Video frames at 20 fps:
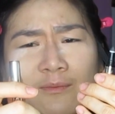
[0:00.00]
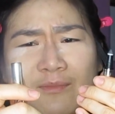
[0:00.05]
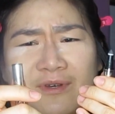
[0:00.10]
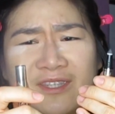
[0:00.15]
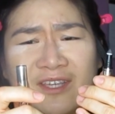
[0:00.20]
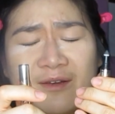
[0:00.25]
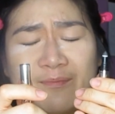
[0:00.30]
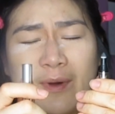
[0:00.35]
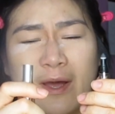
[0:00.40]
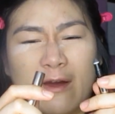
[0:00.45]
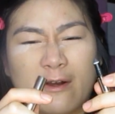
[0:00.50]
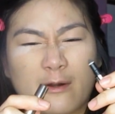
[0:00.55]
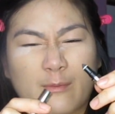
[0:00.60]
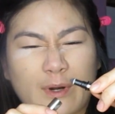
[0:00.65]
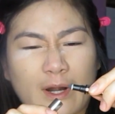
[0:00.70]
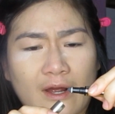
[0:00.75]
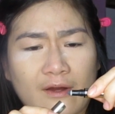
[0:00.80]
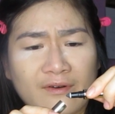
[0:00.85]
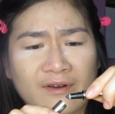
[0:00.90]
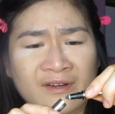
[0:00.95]
It was like a powder
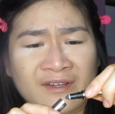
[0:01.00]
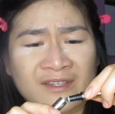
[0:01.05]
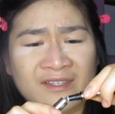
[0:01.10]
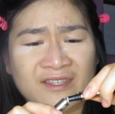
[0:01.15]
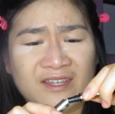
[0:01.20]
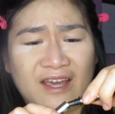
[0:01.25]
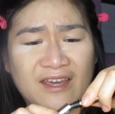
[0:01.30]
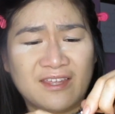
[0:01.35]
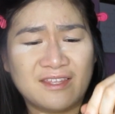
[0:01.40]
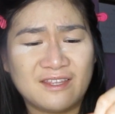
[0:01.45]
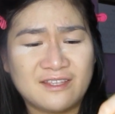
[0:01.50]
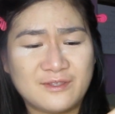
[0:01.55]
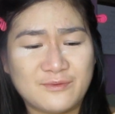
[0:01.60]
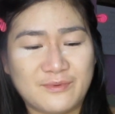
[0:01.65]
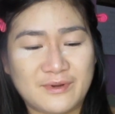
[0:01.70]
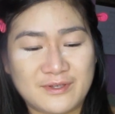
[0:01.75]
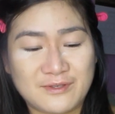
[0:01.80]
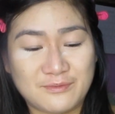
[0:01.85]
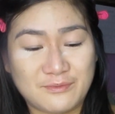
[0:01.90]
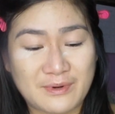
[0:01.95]
brown, and I think that's
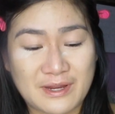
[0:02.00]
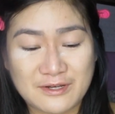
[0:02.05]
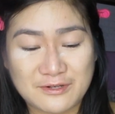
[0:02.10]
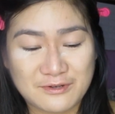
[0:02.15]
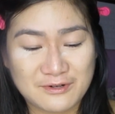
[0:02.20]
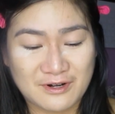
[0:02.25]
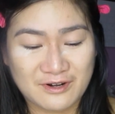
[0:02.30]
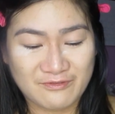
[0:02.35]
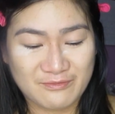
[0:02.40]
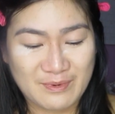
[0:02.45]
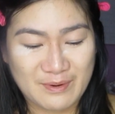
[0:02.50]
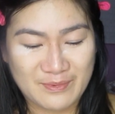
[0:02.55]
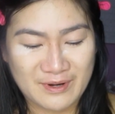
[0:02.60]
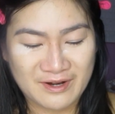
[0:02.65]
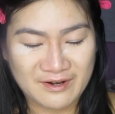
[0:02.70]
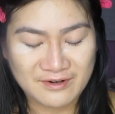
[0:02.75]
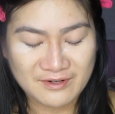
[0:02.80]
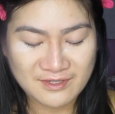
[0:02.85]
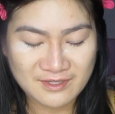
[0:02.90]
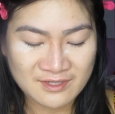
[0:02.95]
just way too dark for my
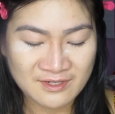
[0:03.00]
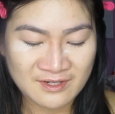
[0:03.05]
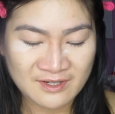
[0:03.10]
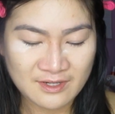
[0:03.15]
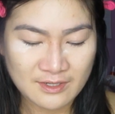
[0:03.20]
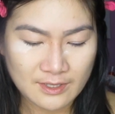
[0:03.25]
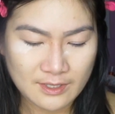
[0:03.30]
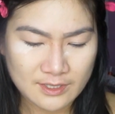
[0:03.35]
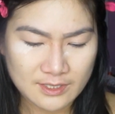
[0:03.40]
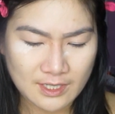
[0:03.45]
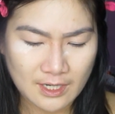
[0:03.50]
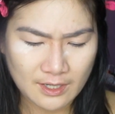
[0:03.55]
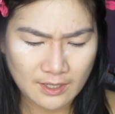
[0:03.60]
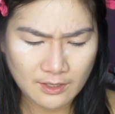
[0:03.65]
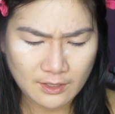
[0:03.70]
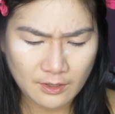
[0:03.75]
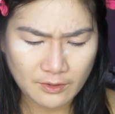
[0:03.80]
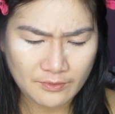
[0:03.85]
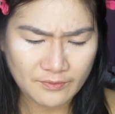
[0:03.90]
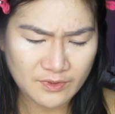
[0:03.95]
brows. So now I'm
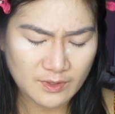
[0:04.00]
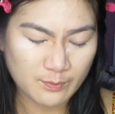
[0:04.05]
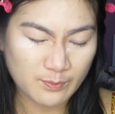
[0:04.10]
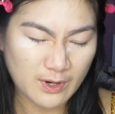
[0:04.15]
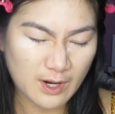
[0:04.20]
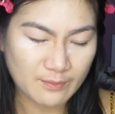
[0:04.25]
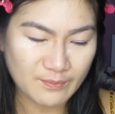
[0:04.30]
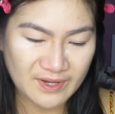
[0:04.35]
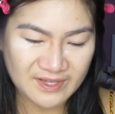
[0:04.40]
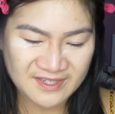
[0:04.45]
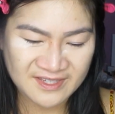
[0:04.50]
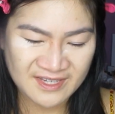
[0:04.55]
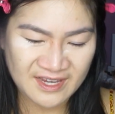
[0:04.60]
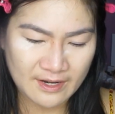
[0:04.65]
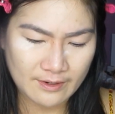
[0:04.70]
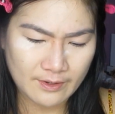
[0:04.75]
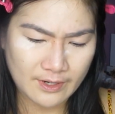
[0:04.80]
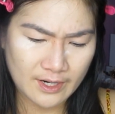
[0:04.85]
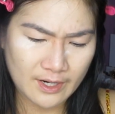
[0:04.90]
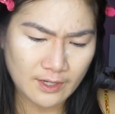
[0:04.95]
gonna go in with the brow
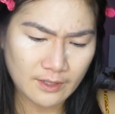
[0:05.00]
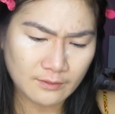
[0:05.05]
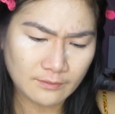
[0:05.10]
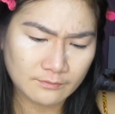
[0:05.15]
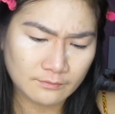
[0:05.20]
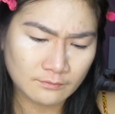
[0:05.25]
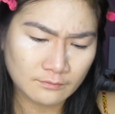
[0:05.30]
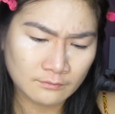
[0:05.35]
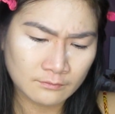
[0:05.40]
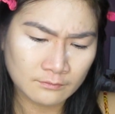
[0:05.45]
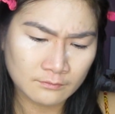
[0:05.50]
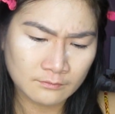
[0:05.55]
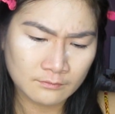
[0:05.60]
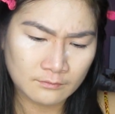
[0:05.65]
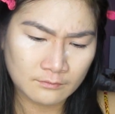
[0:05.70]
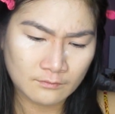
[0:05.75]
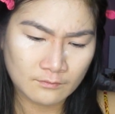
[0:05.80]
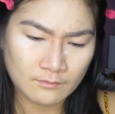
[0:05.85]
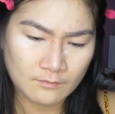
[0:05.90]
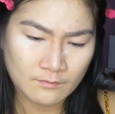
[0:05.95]
mascara
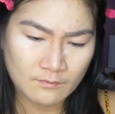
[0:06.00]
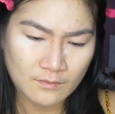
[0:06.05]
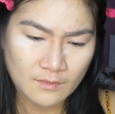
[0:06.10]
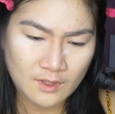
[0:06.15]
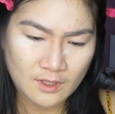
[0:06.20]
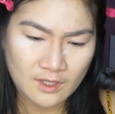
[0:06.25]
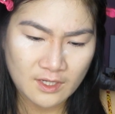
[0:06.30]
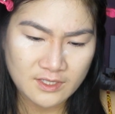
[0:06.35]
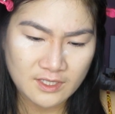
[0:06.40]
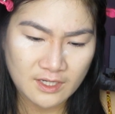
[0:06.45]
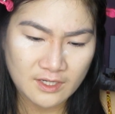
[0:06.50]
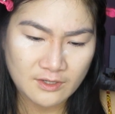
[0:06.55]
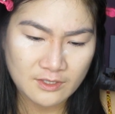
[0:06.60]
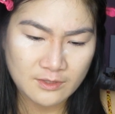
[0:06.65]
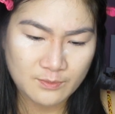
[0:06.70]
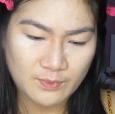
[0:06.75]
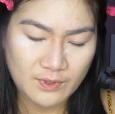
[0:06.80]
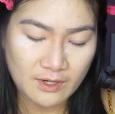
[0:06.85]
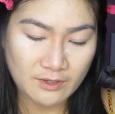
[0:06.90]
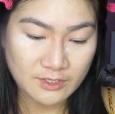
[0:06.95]
because I
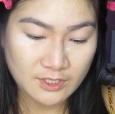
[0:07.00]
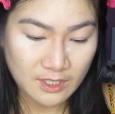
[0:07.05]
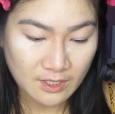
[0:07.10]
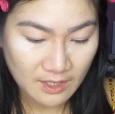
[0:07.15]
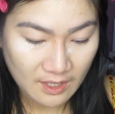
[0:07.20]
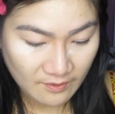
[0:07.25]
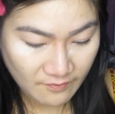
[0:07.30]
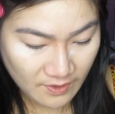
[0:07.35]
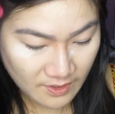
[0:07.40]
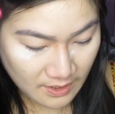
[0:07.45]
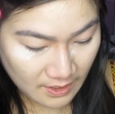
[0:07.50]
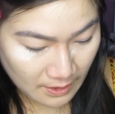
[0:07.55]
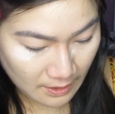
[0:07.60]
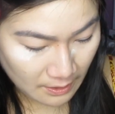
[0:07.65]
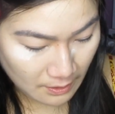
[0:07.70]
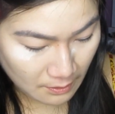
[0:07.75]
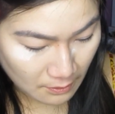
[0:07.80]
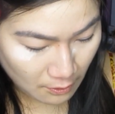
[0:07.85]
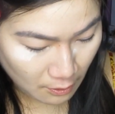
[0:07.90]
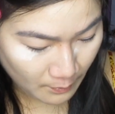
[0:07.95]
use brow gel every
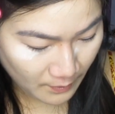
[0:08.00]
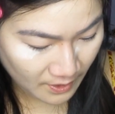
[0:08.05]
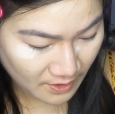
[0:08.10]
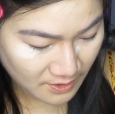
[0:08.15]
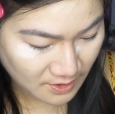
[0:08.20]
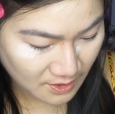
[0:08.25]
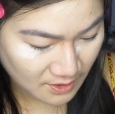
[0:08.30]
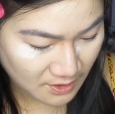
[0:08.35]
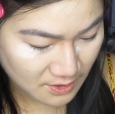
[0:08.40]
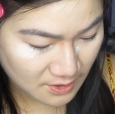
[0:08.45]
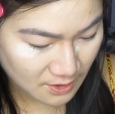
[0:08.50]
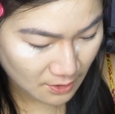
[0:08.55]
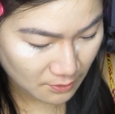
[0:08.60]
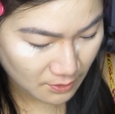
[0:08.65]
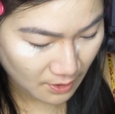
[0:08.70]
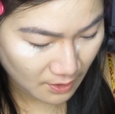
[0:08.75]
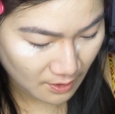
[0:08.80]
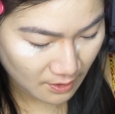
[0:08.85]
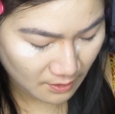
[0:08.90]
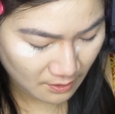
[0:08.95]
day. Oh my god, this looks
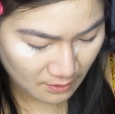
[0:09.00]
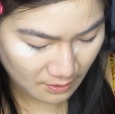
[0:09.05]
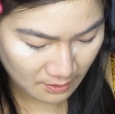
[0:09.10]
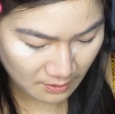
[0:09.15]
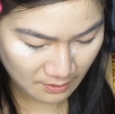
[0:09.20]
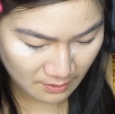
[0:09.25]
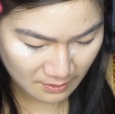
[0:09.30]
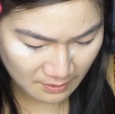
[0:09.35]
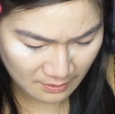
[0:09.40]
so dark.